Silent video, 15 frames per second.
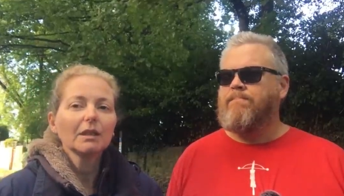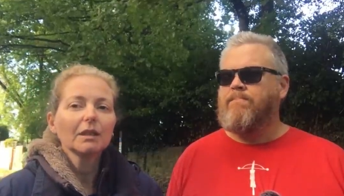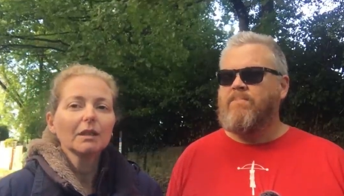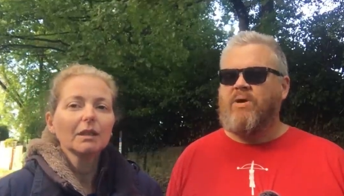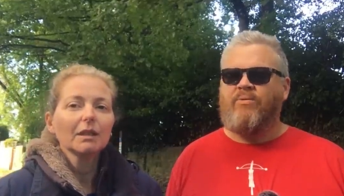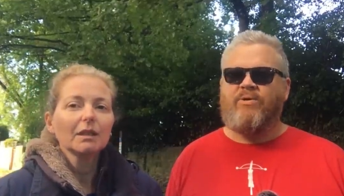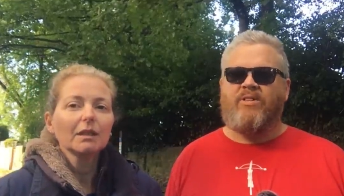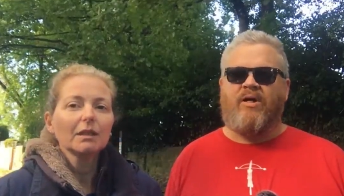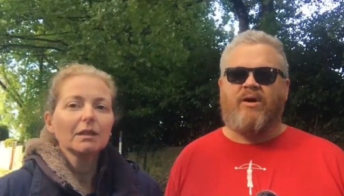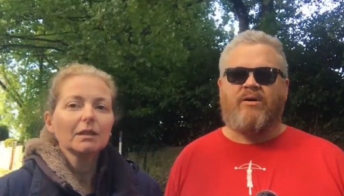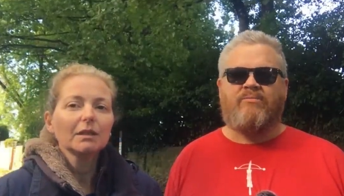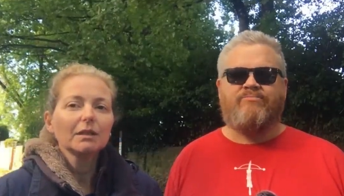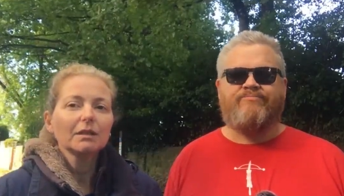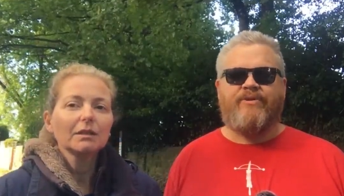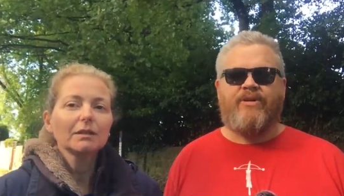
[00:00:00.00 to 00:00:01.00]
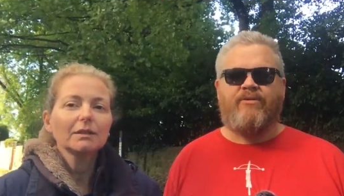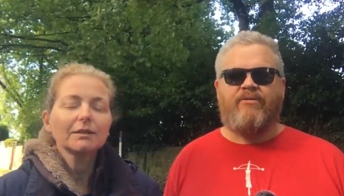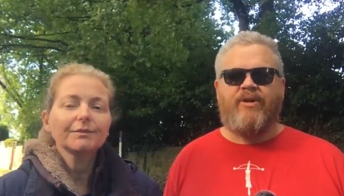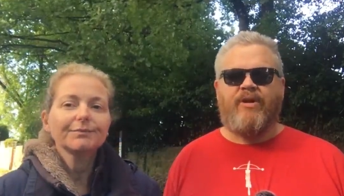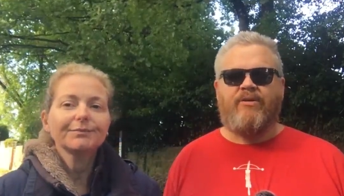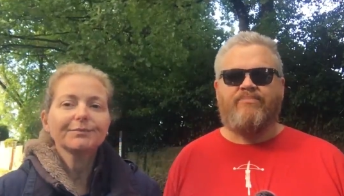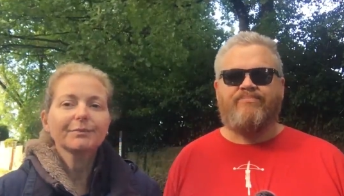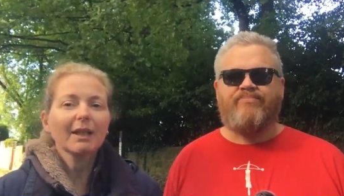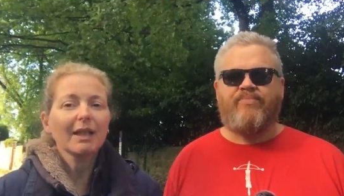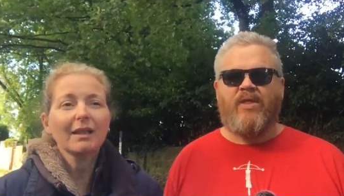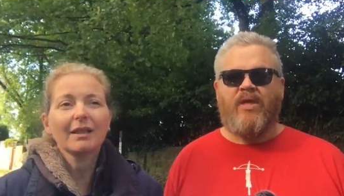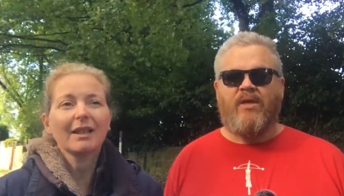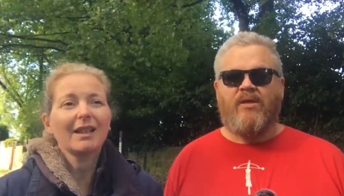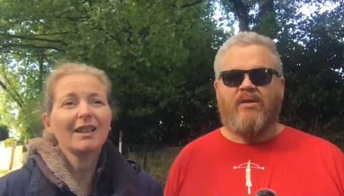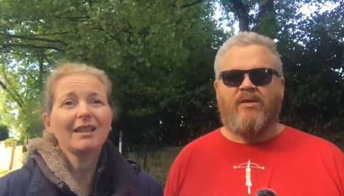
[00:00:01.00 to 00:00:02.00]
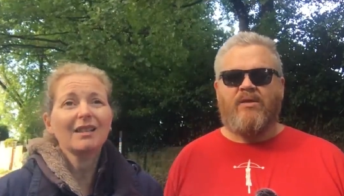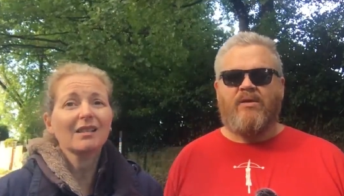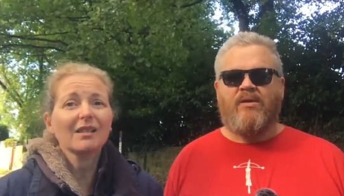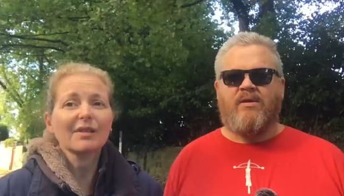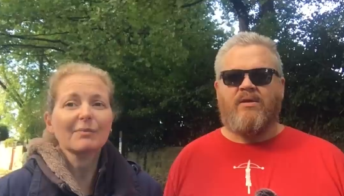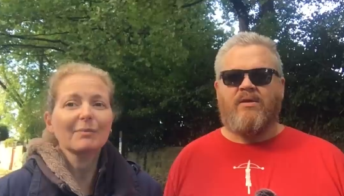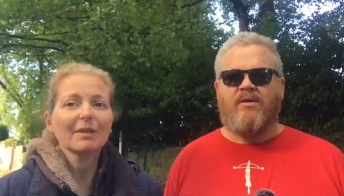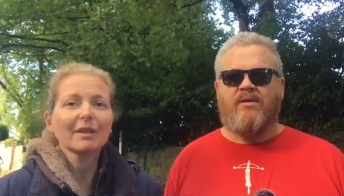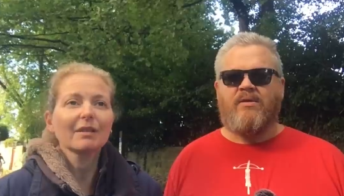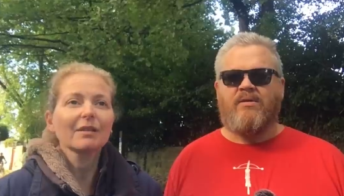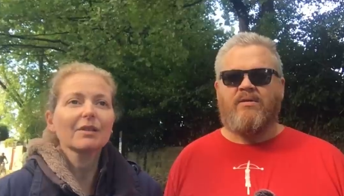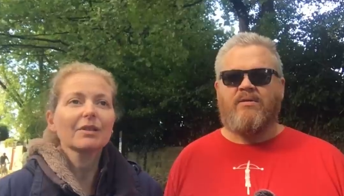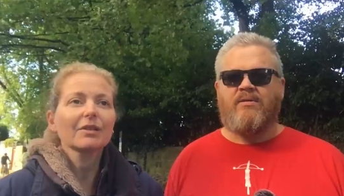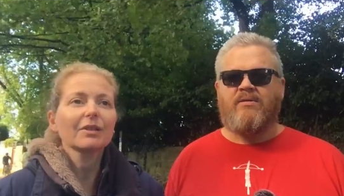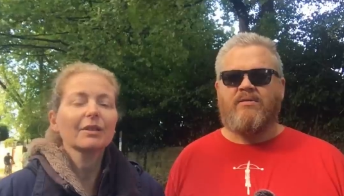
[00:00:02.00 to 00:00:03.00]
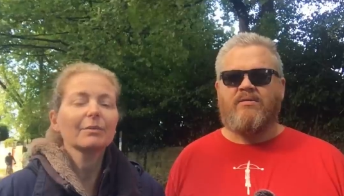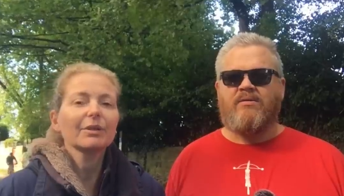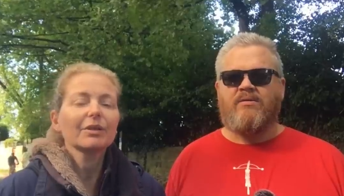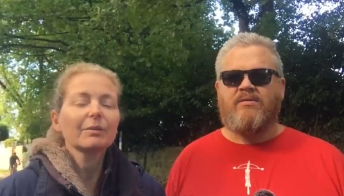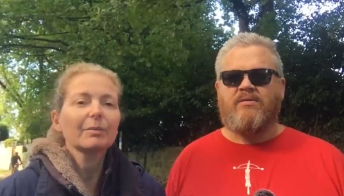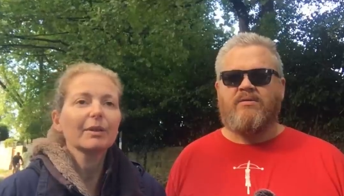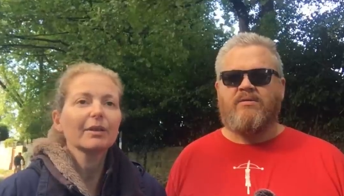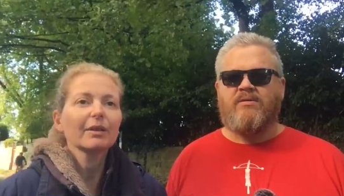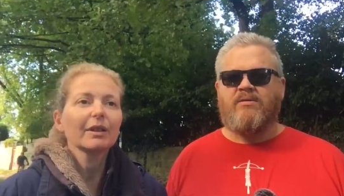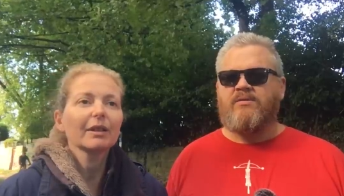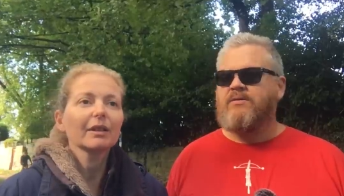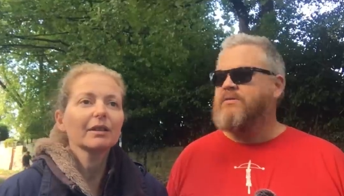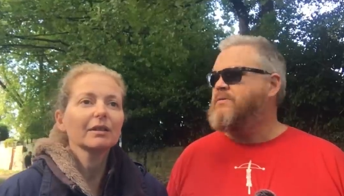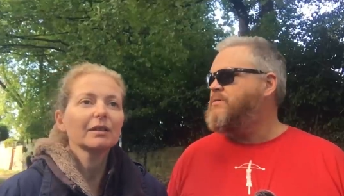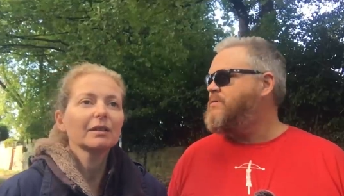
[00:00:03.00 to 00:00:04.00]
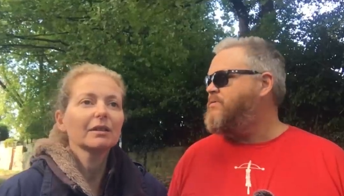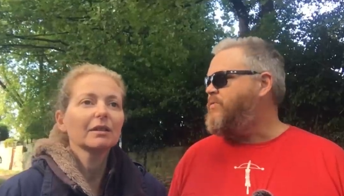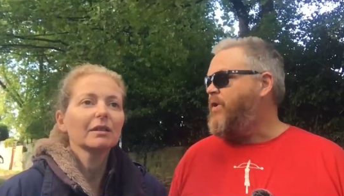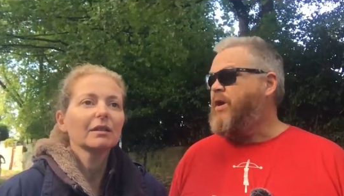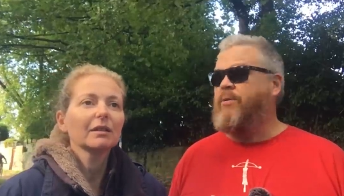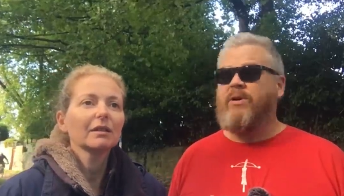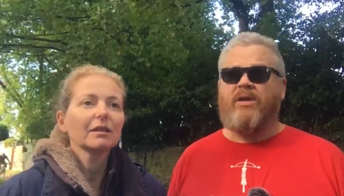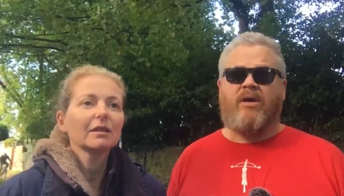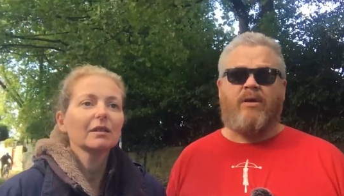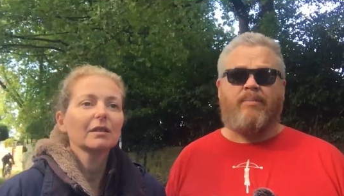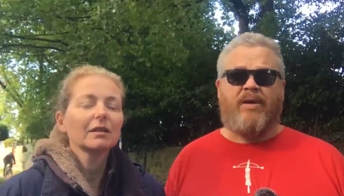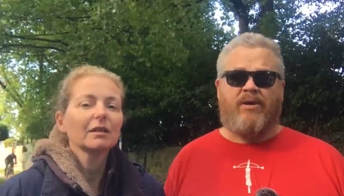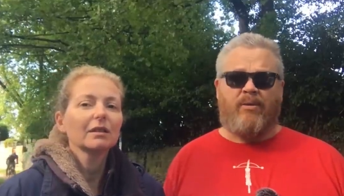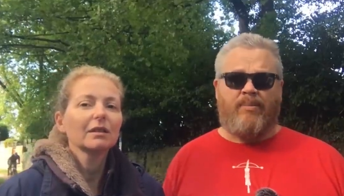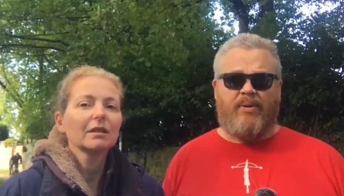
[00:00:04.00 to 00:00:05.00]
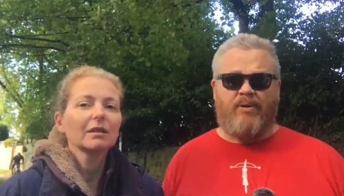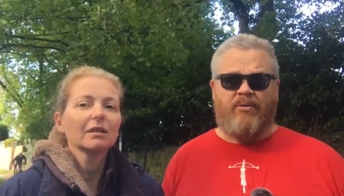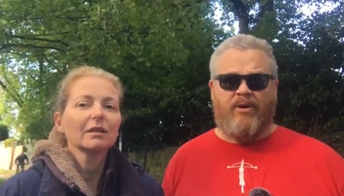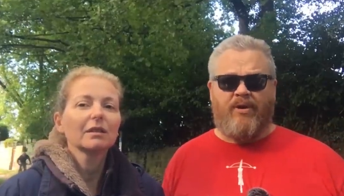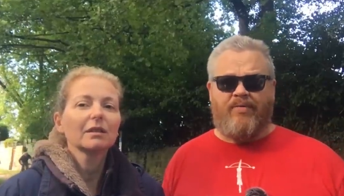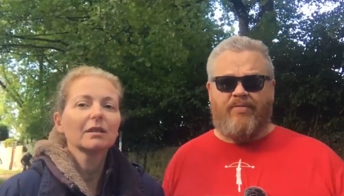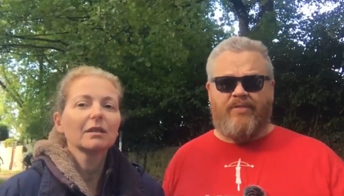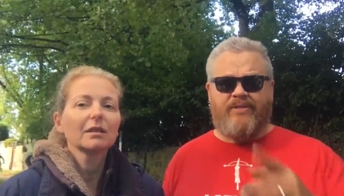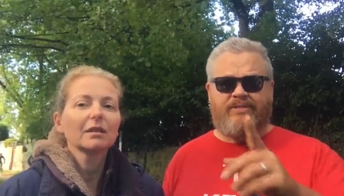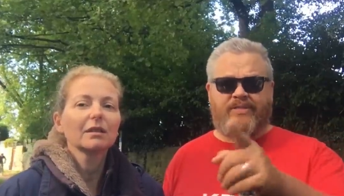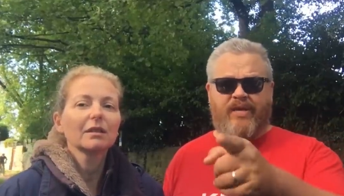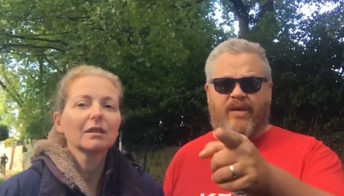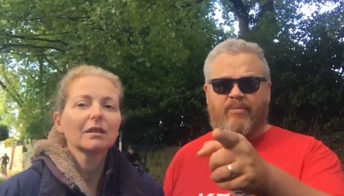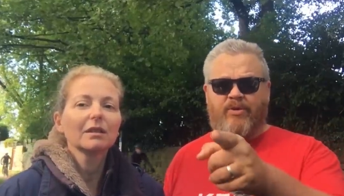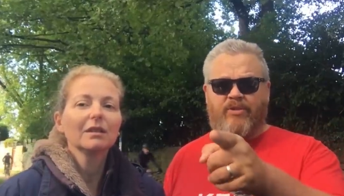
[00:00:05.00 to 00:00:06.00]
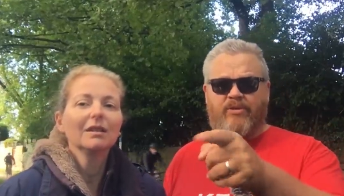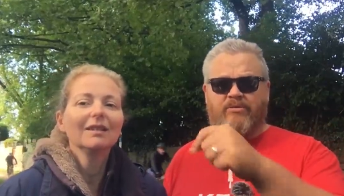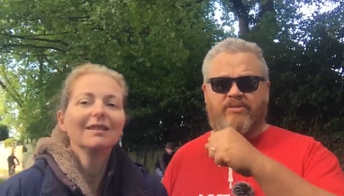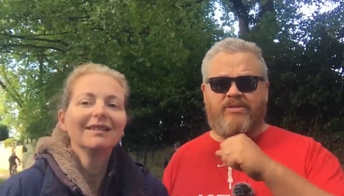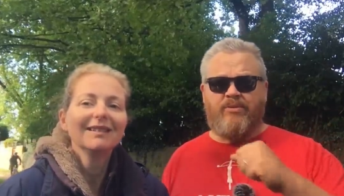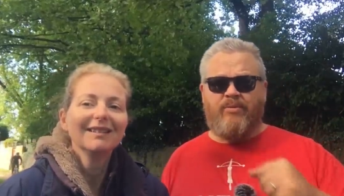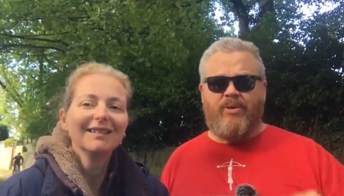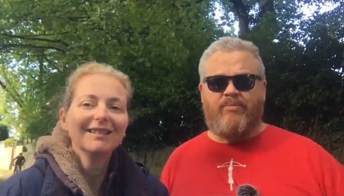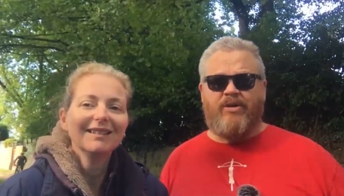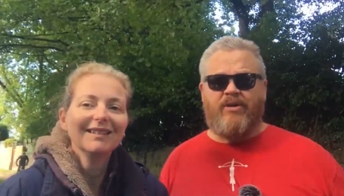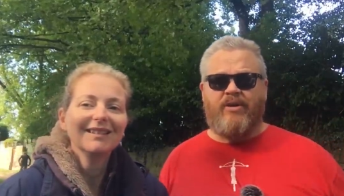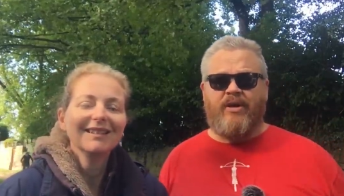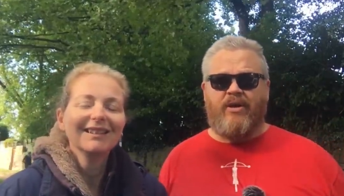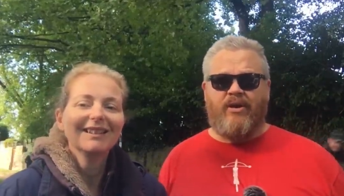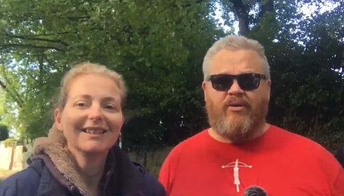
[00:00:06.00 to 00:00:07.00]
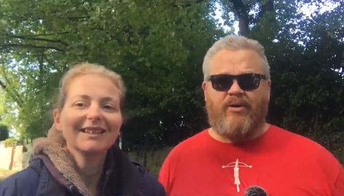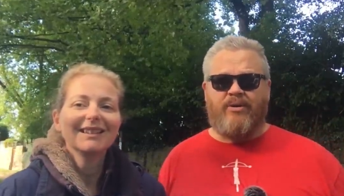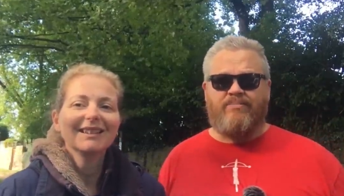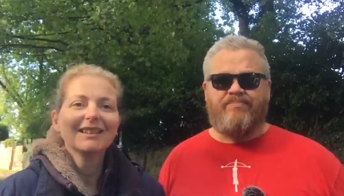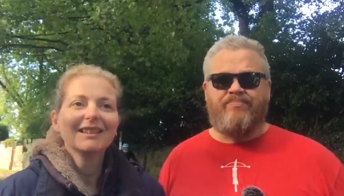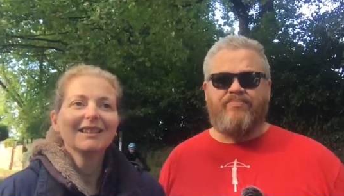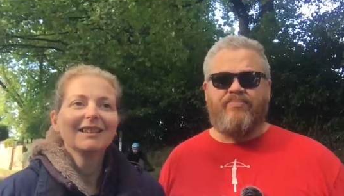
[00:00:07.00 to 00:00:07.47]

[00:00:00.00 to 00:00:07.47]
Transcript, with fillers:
Speaker 1: But with luck, we don't run out.
Speaker 2: But yeah, it lasts us months, so we should be okay.
Speaker 1: We are running out of battery power on this camera, though, so we better get going.